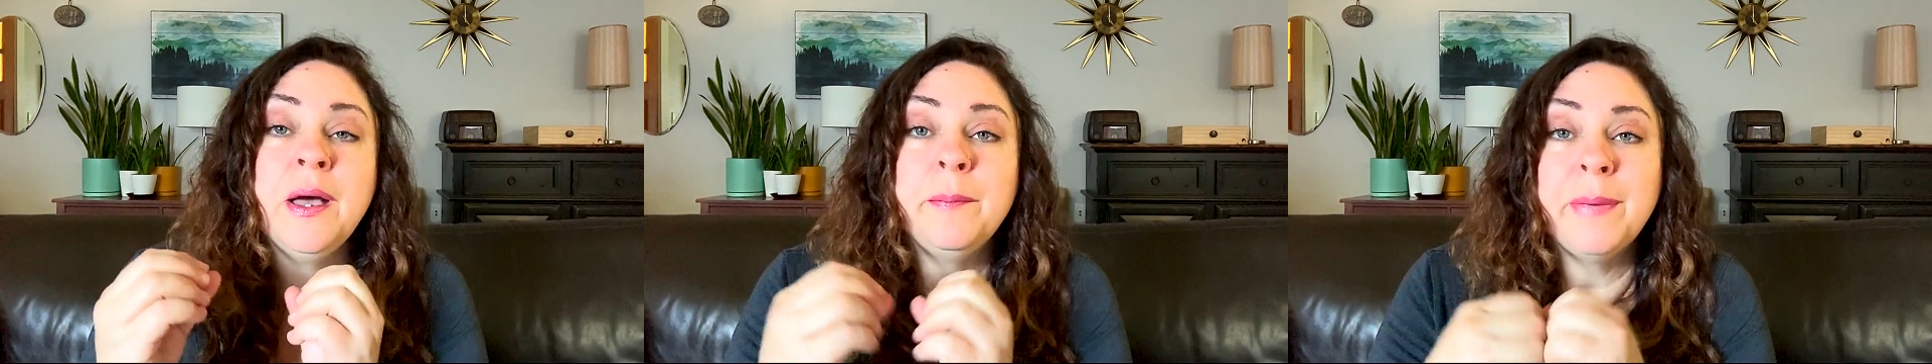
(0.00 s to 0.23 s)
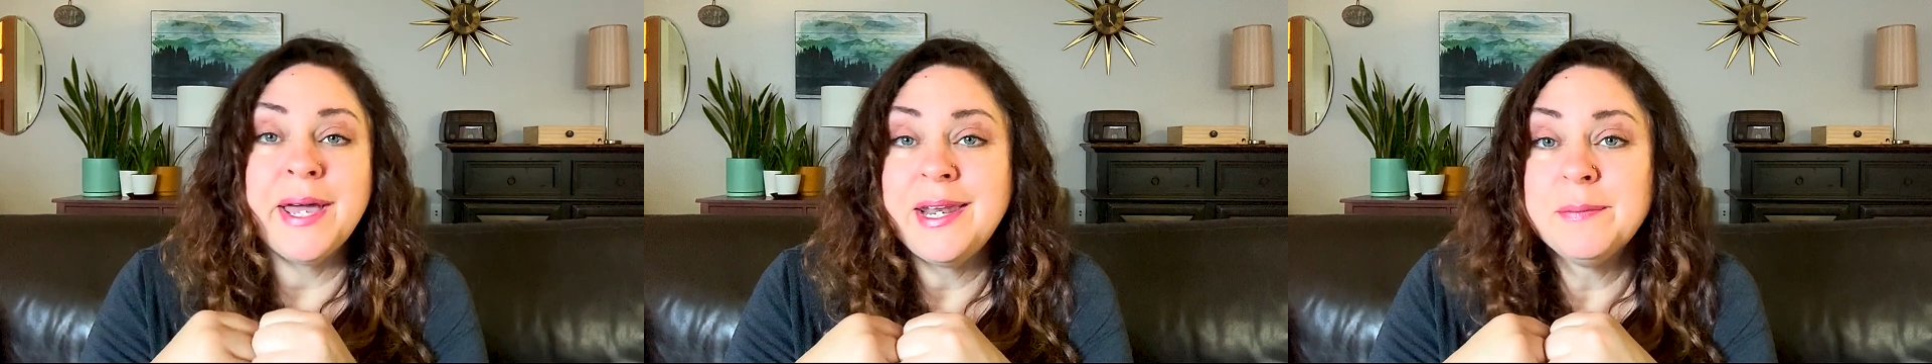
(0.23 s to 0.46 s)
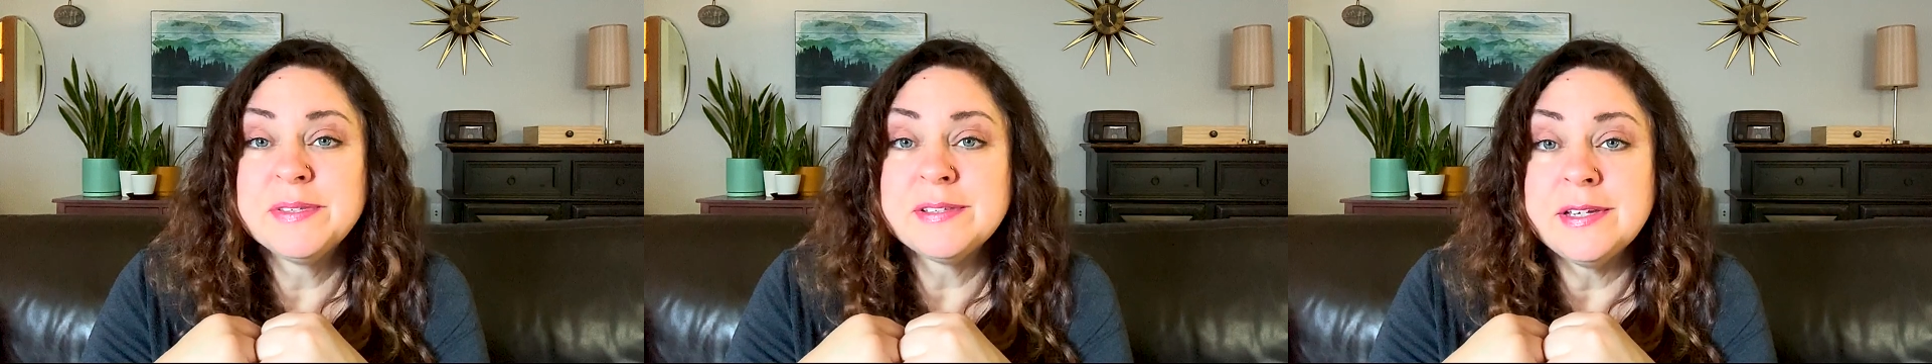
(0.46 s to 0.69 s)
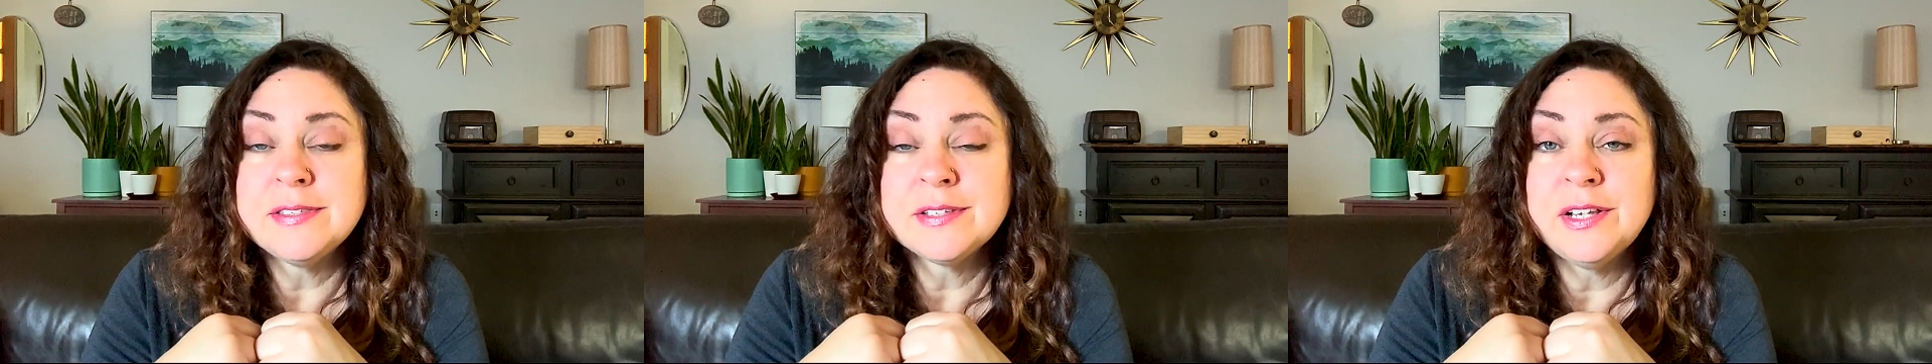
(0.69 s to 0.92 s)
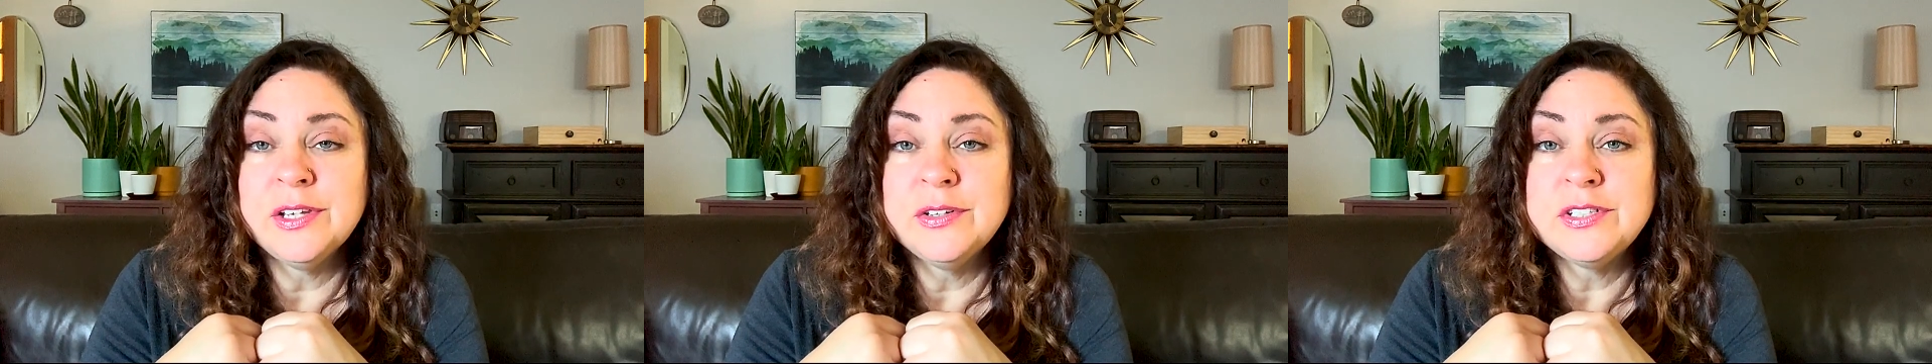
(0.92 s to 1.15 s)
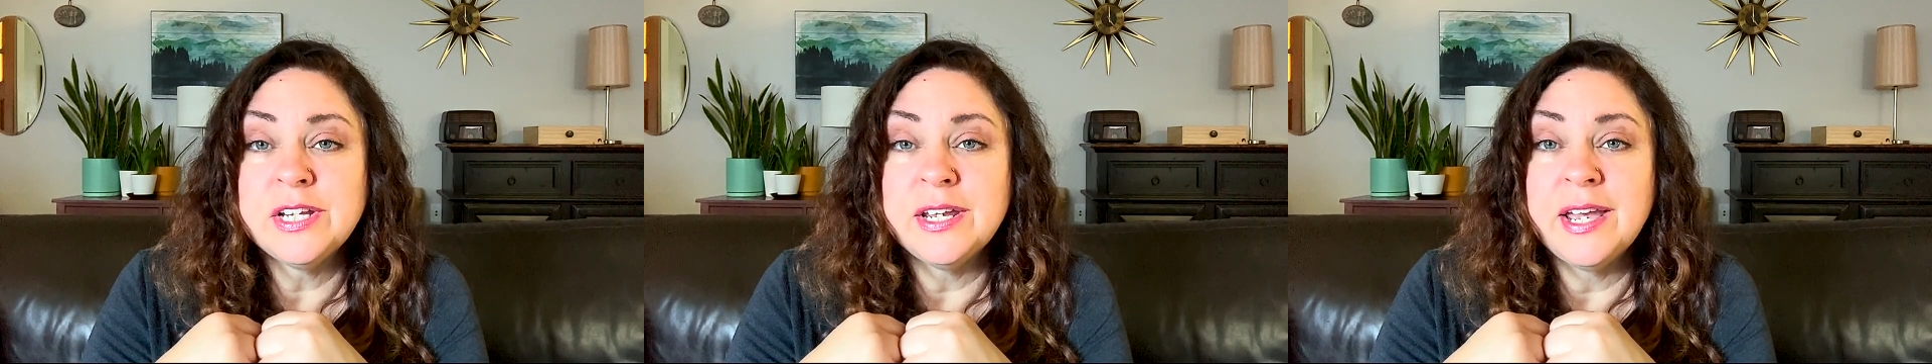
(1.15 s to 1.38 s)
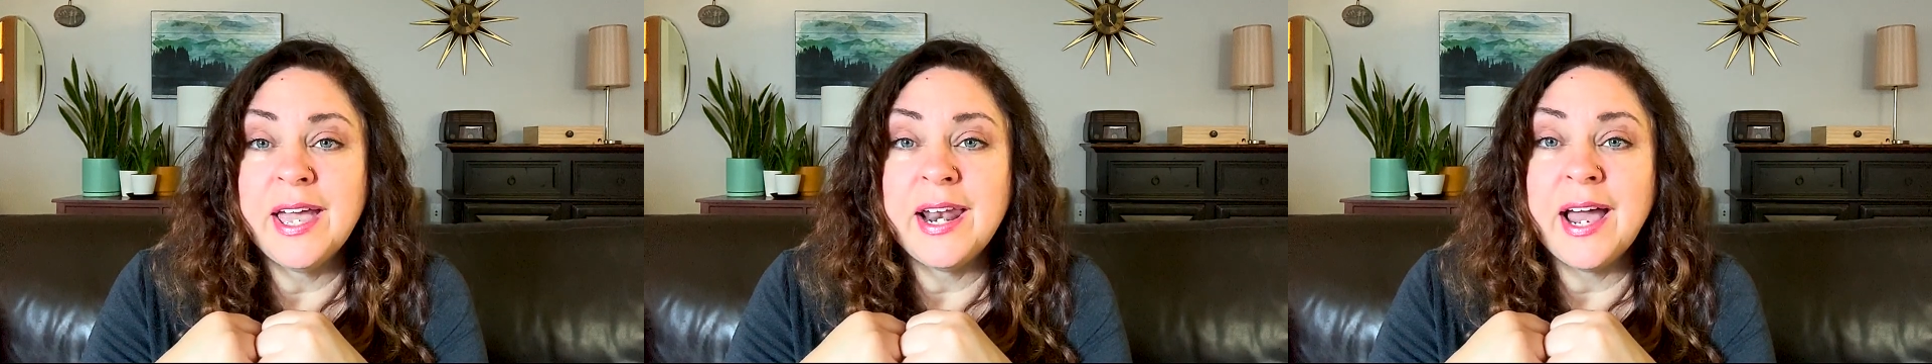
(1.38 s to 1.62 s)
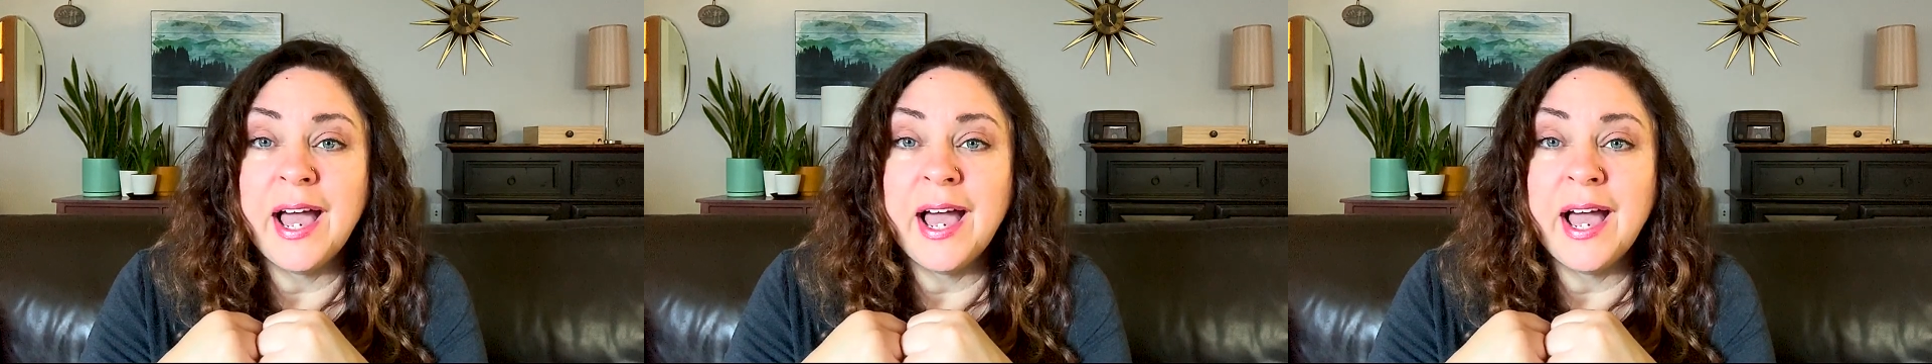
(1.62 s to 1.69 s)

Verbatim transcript: My name is Lise Colucci, and